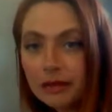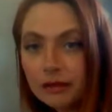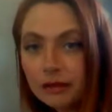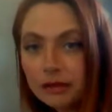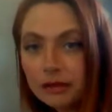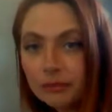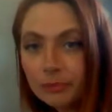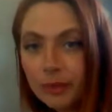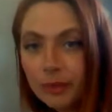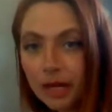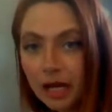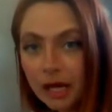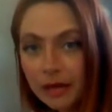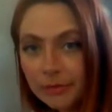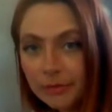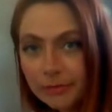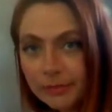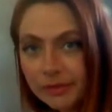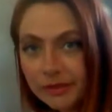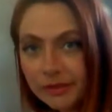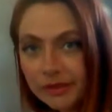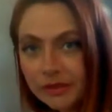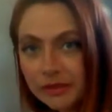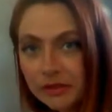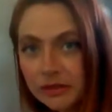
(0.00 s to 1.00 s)
and pops.
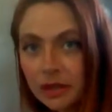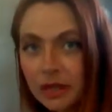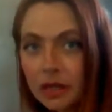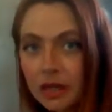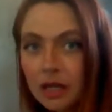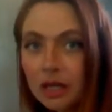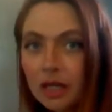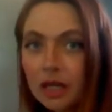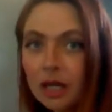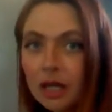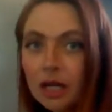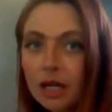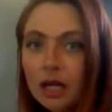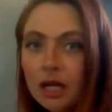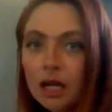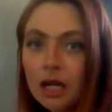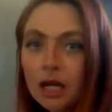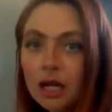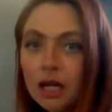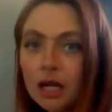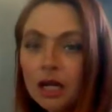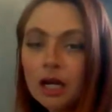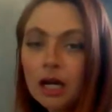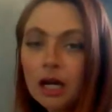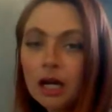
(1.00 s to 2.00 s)

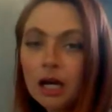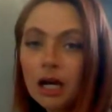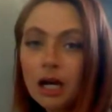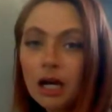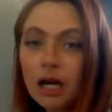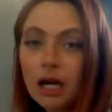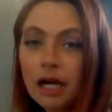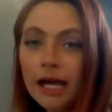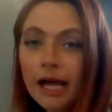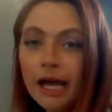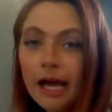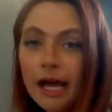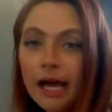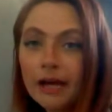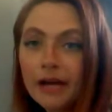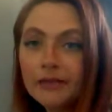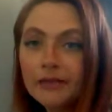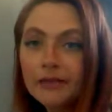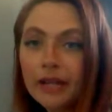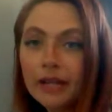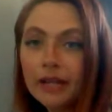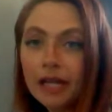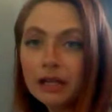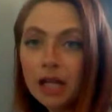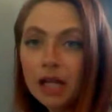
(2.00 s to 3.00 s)
I have
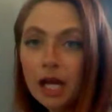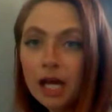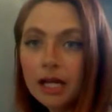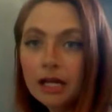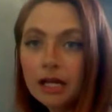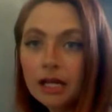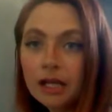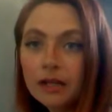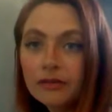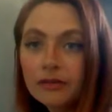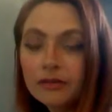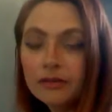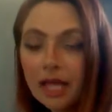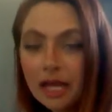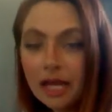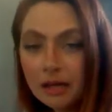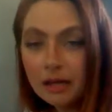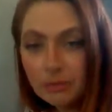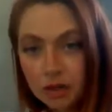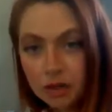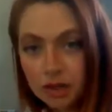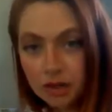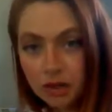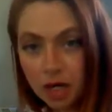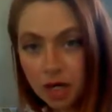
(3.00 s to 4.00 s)
a lot of
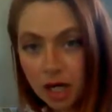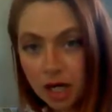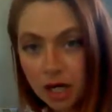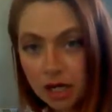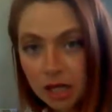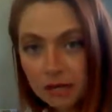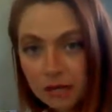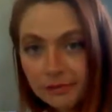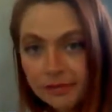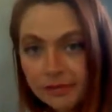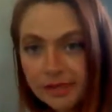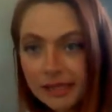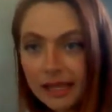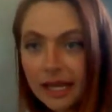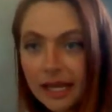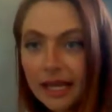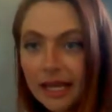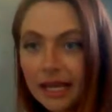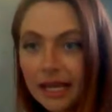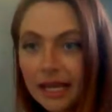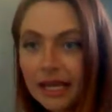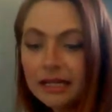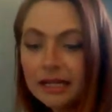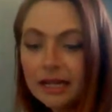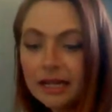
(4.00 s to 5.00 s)
camera drums,
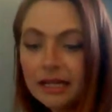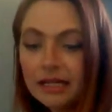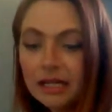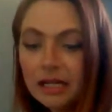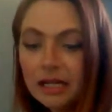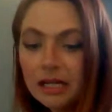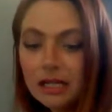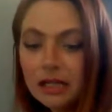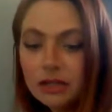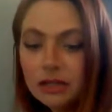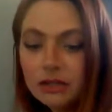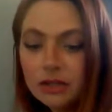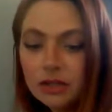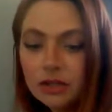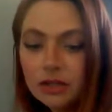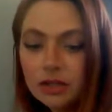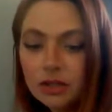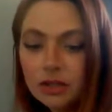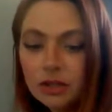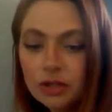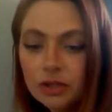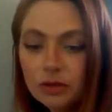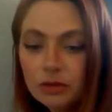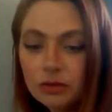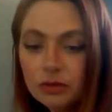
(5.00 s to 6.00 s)
and I need
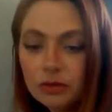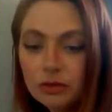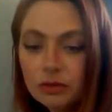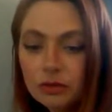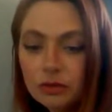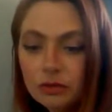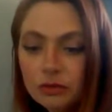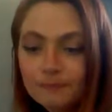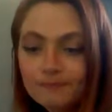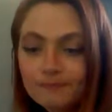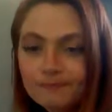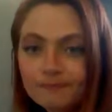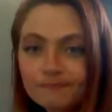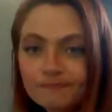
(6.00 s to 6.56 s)
to